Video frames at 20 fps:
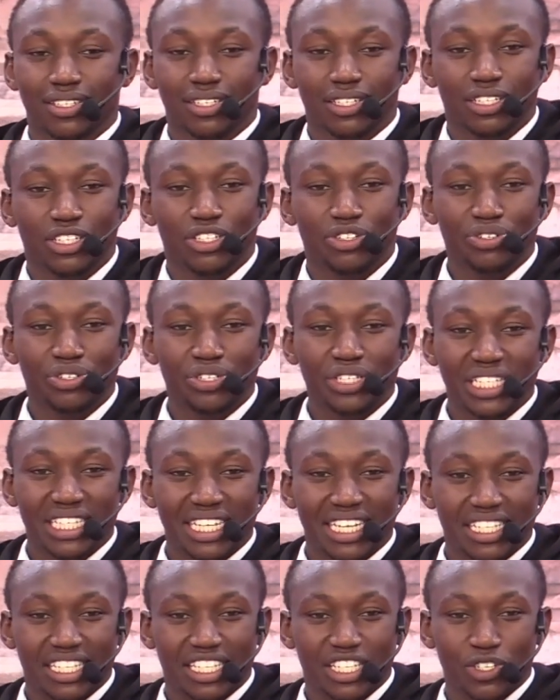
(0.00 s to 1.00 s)
Do we
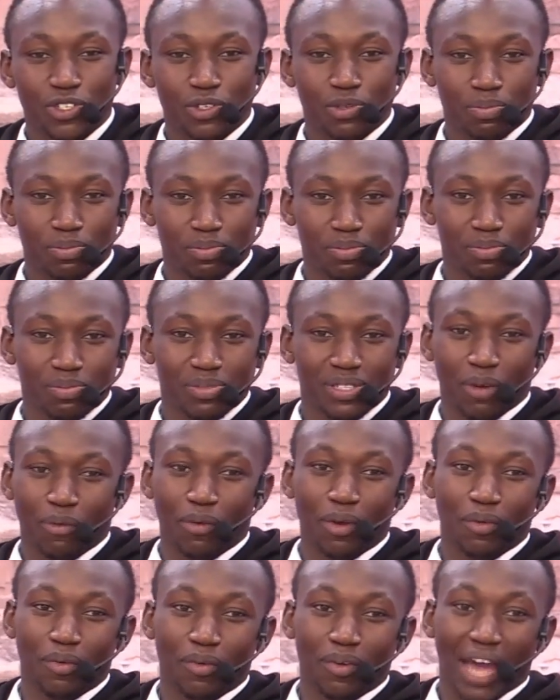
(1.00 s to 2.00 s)
assume the
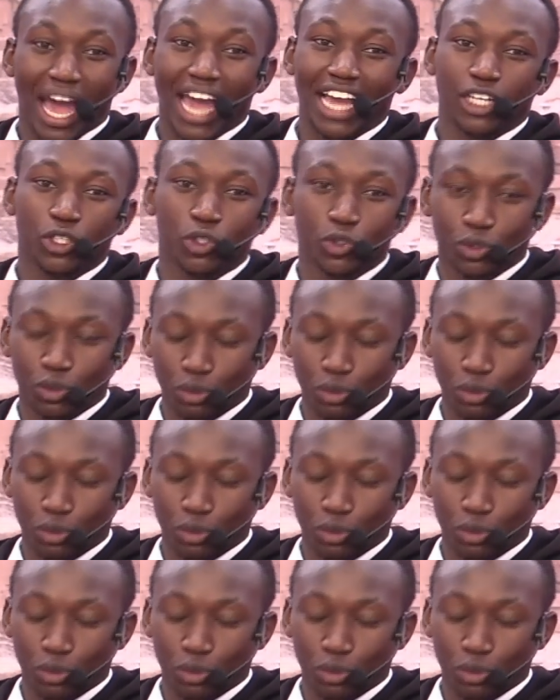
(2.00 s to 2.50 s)
way I do?